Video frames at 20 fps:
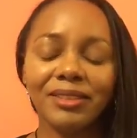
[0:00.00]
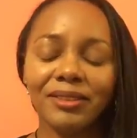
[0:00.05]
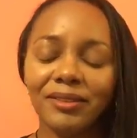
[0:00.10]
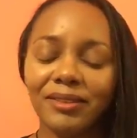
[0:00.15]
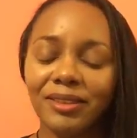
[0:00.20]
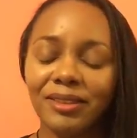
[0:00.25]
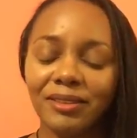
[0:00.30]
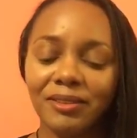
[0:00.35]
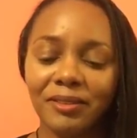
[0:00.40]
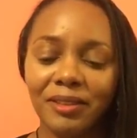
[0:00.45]

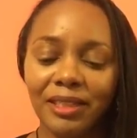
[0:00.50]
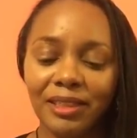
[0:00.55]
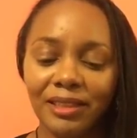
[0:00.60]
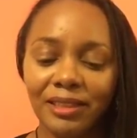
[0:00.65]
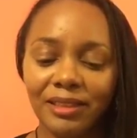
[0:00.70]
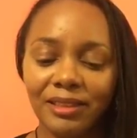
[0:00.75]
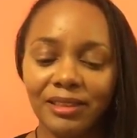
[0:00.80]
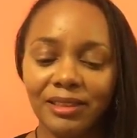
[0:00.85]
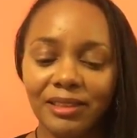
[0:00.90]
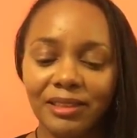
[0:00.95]
so
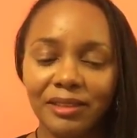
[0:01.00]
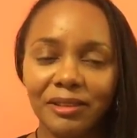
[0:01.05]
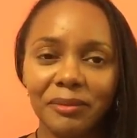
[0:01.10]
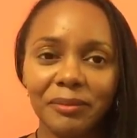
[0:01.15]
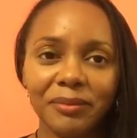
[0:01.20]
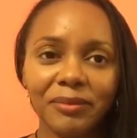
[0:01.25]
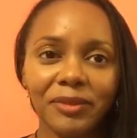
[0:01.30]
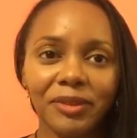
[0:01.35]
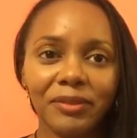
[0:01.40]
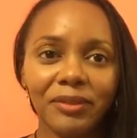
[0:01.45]
nice.
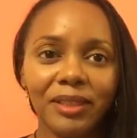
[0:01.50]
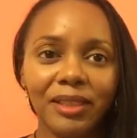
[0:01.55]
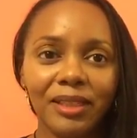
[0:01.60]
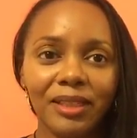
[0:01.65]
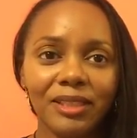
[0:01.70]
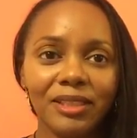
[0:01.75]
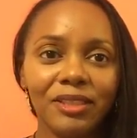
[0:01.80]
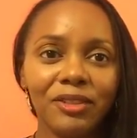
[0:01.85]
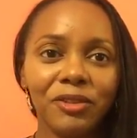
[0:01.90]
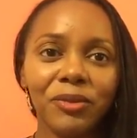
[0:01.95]
I really
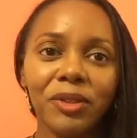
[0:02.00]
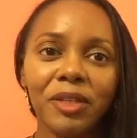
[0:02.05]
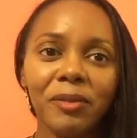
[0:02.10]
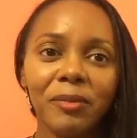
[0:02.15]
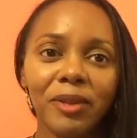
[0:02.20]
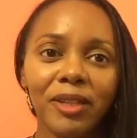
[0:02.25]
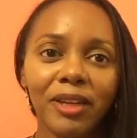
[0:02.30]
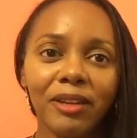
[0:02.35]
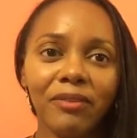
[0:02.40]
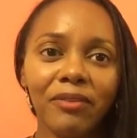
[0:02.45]
she treated
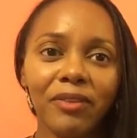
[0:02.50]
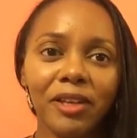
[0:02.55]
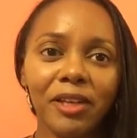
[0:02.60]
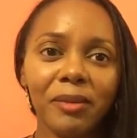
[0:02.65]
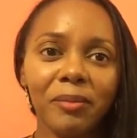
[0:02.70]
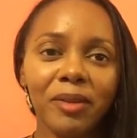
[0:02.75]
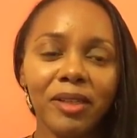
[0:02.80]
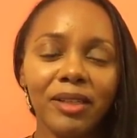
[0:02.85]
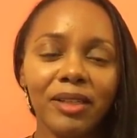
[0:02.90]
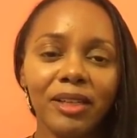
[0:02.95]
me like
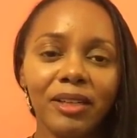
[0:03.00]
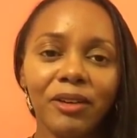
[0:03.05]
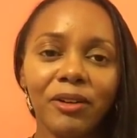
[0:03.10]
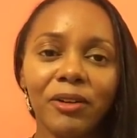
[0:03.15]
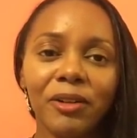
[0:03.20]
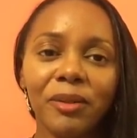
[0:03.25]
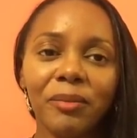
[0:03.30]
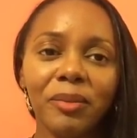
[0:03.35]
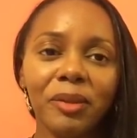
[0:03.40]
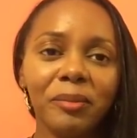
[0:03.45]
family. Like
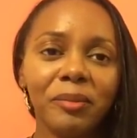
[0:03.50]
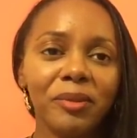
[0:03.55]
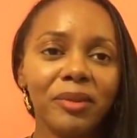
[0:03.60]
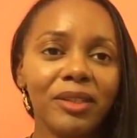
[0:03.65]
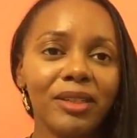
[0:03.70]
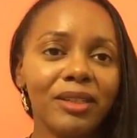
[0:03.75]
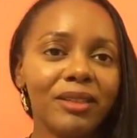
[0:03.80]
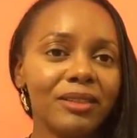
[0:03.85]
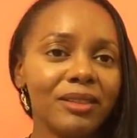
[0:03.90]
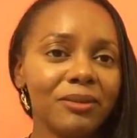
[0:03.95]
all the people
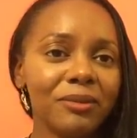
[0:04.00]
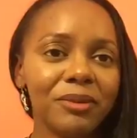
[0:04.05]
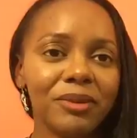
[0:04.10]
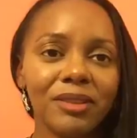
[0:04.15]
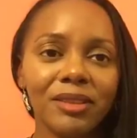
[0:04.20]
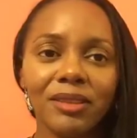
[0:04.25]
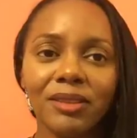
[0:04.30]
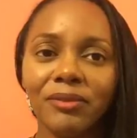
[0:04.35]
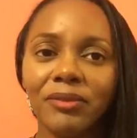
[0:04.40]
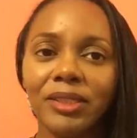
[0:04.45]
there, they were
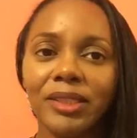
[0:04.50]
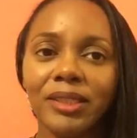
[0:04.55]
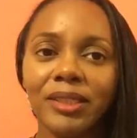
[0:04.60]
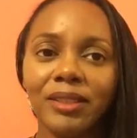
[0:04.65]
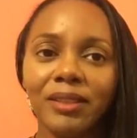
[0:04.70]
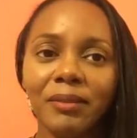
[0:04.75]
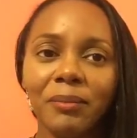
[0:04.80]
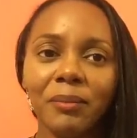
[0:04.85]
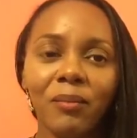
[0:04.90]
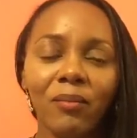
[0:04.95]
just
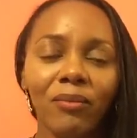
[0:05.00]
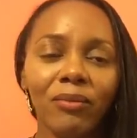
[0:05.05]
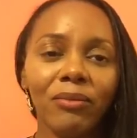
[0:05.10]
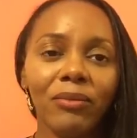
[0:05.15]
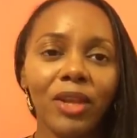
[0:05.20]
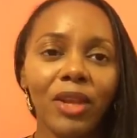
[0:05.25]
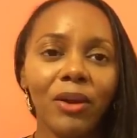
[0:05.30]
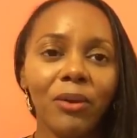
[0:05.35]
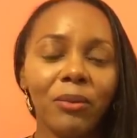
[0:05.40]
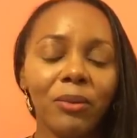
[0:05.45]
very
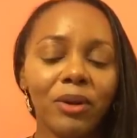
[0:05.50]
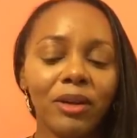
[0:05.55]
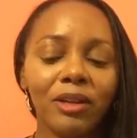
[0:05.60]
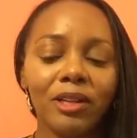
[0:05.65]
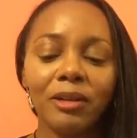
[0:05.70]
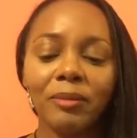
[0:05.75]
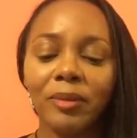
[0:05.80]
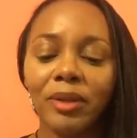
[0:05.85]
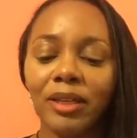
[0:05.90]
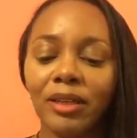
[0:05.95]

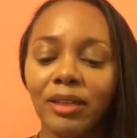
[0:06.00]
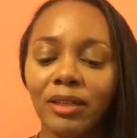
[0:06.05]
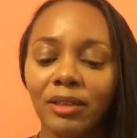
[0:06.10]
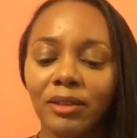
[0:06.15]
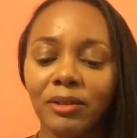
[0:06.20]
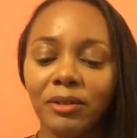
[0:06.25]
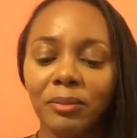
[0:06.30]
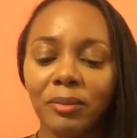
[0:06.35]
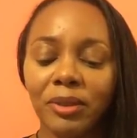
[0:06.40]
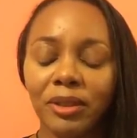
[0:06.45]
welcoming,
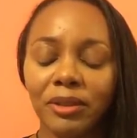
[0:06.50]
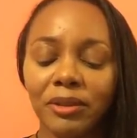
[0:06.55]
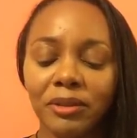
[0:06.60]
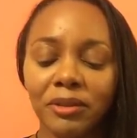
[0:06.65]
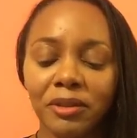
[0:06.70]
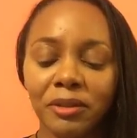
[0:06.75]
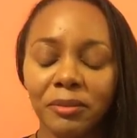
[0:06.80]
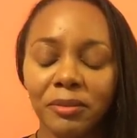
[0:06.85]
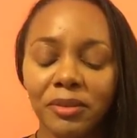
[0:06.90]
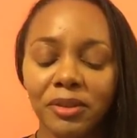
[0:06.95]
open
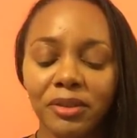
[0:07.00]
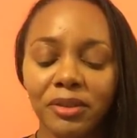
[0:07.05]
arms